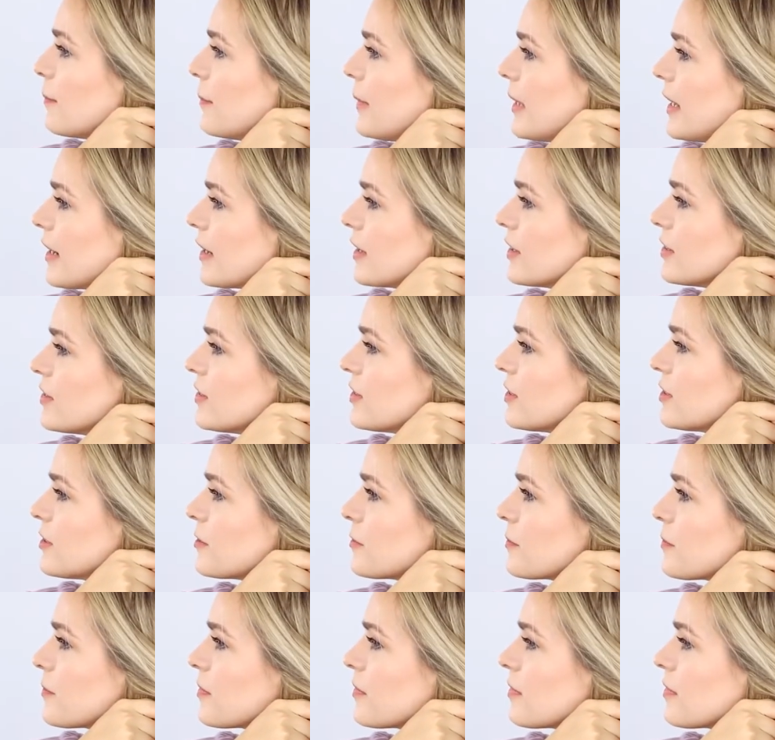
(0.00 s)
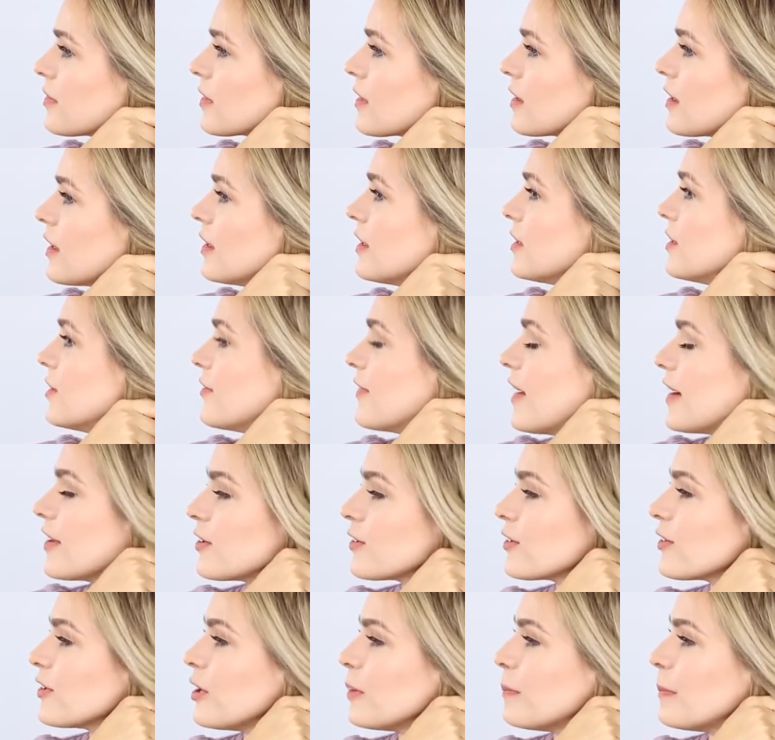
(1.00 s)
Pierce. You've
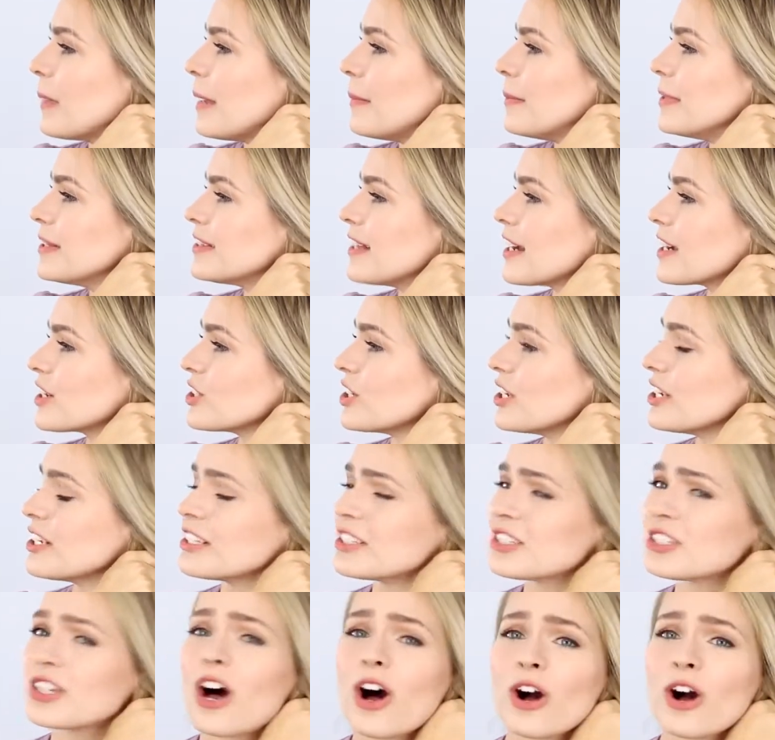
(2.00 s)
got your little baby section. It's